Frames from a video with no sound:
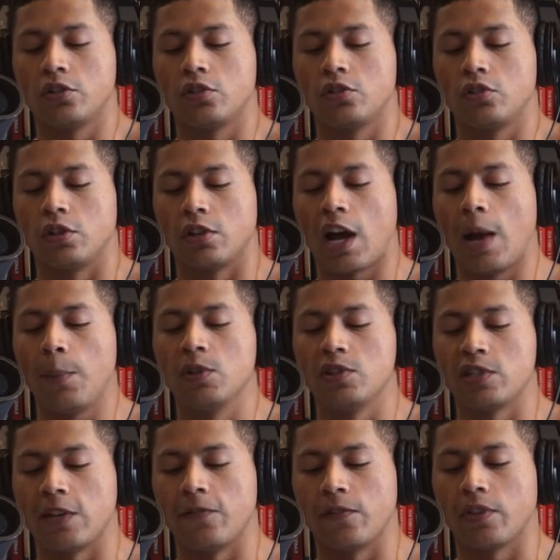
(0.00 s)
To
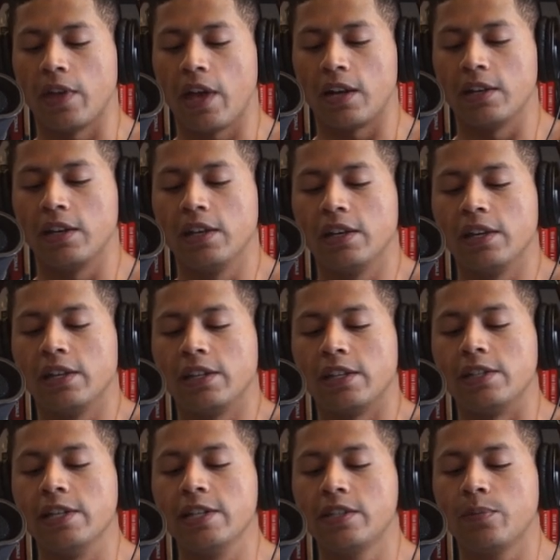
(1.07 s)
compensate for that, he
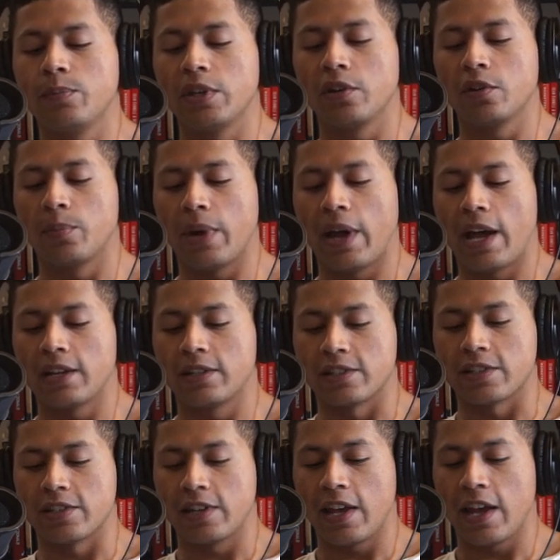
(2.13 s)
needs a bigger bag to
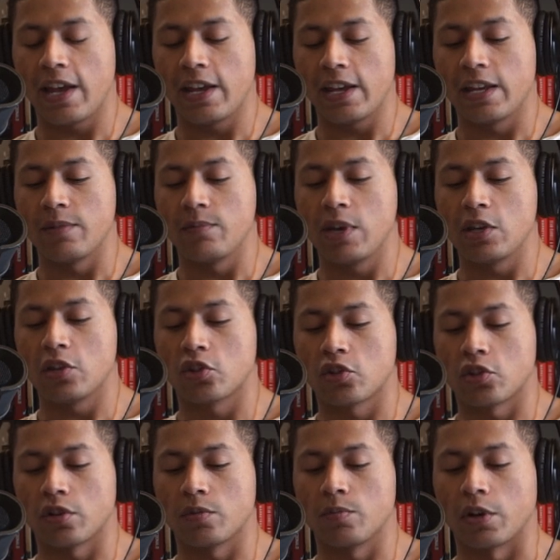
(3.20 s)
stay and make
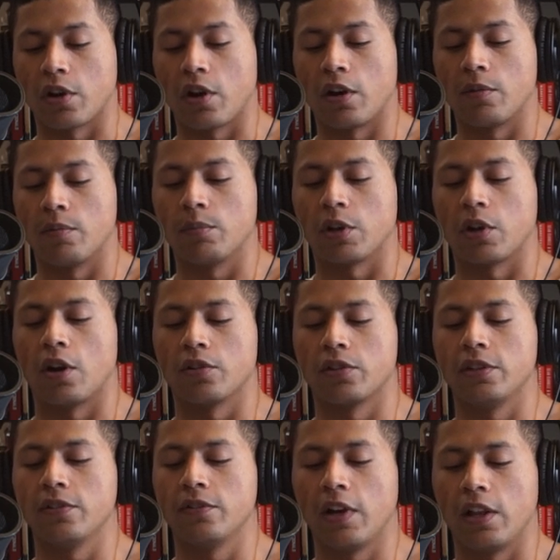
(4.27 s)
sure
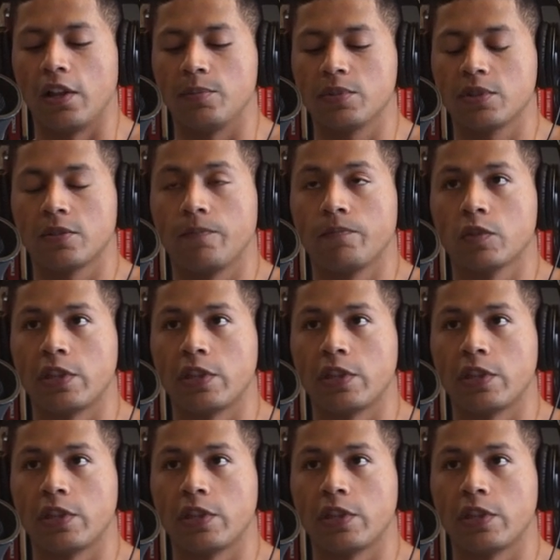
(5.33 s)
McCarthy develops.